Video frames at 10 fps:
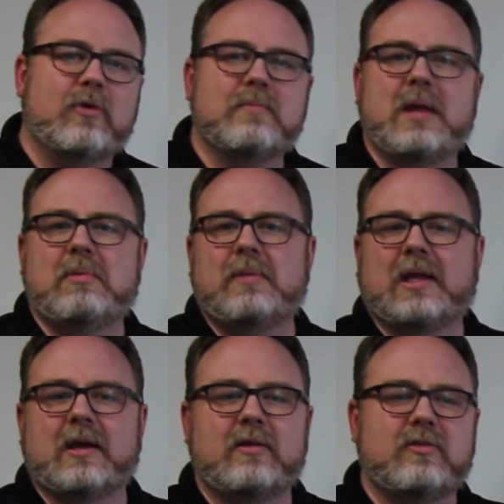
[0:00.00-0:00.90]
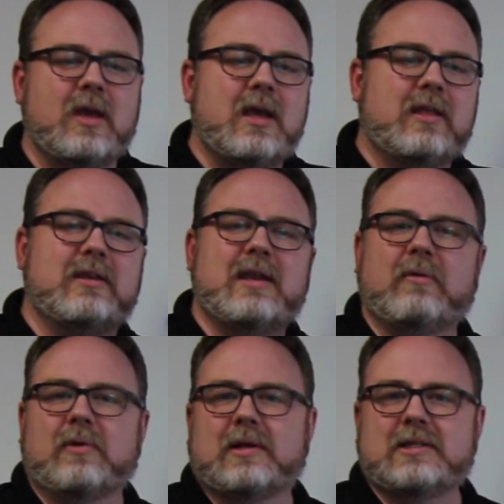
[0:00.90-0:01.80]
or maybe because the
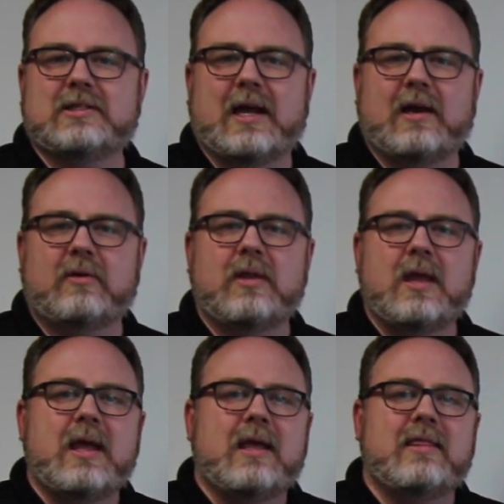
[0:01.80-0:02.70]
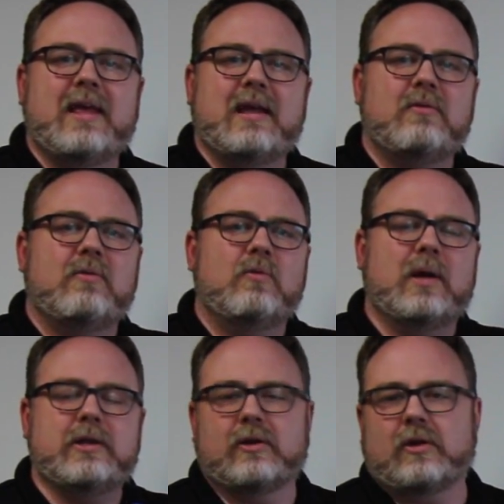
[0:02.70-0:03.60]
network is down, then
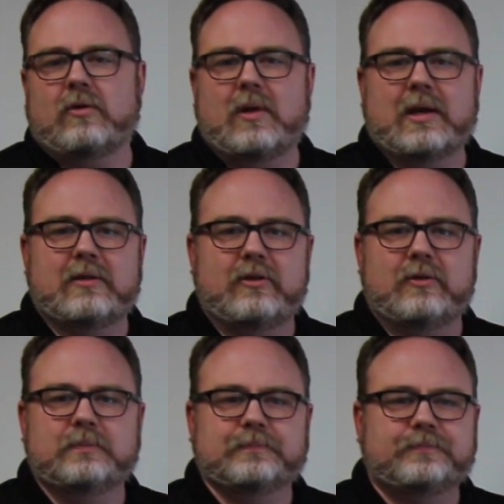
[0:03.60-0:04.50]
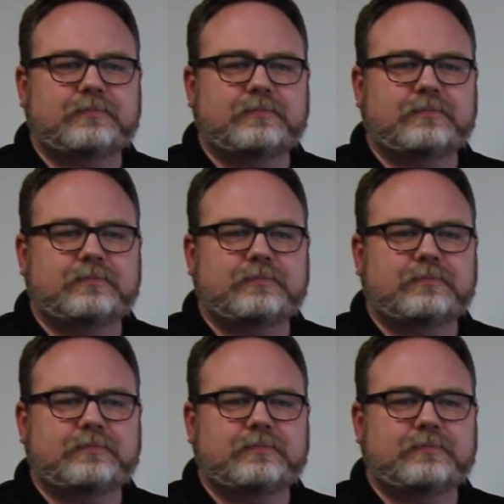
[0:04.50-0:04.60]
what you're going to want to do